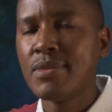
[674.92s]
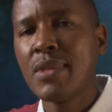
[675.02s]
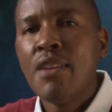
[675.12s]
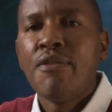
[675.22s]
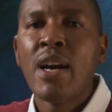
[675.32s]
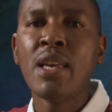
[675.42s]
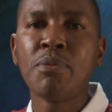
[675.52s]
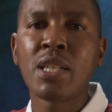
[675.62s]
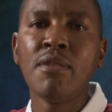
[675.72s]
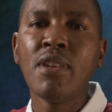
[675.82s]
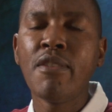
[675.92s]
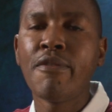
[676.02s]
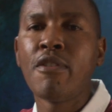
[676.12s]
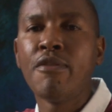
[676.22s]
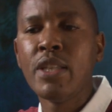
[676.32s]
if I'm traveling
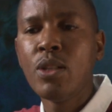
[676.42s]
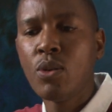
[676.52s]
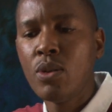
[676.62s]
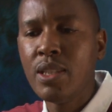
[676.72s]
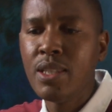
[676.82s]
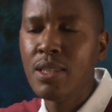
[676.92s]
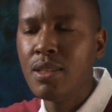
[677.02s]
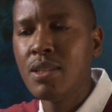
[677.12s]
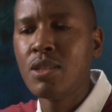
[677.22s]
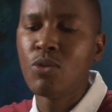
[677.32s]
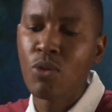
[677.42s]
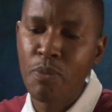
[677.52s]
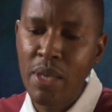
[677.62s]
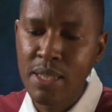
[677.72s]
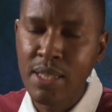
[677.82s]
for video, it will
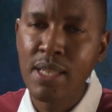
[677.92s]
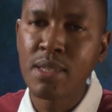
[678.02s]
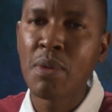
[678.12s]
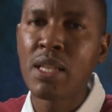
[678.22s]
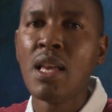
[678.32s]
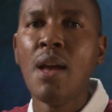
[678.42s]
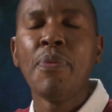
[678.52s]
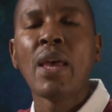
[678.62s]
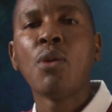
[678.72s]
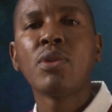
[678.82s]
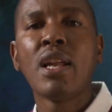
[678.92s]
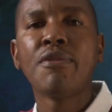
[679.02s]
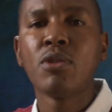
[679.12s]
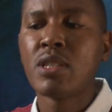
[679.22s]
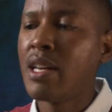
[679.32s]
make sense, but I would love
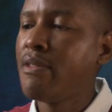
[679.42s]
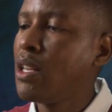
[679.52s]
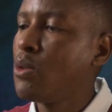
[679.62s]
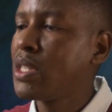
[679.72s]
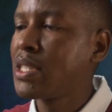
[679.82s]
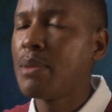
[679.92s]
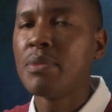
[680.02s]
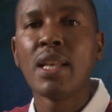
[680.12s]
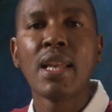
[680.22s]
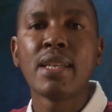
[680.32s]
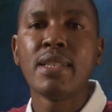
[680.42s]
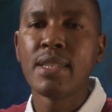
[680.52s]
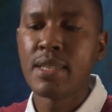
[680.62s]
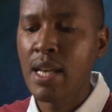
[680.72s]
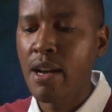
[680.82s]
to travel with something like
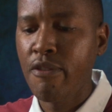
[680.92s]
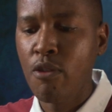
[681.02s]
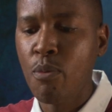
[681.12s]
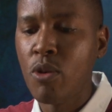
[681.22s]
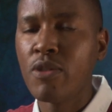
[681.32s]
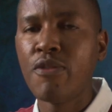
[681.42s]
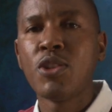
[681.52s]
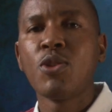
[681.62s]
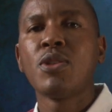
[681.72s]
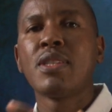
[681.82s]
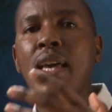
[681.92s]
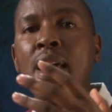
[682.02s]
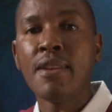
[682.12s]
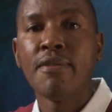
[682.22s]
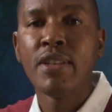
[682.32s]
this for both photos
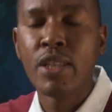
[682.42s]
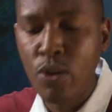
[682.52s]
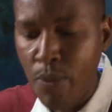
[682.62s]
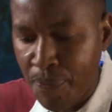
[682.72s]
and video.